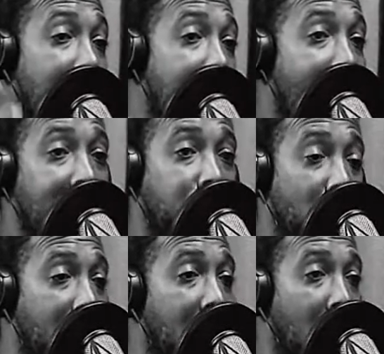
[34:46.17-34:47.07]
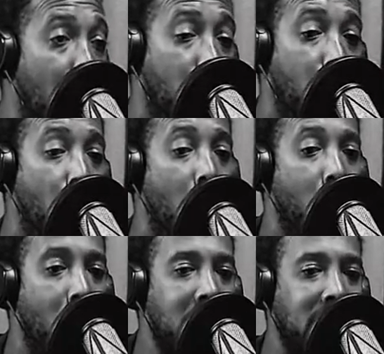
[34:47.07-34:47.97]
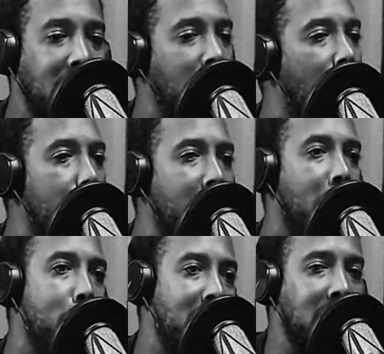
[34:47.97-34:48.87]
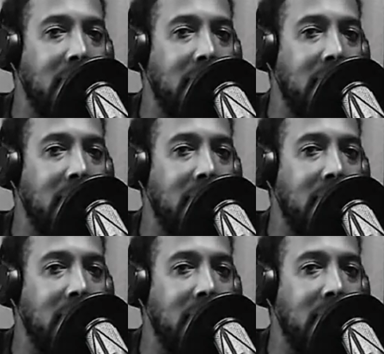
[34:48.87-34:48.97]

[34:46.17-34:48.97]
ass fucking corporation that's only been in business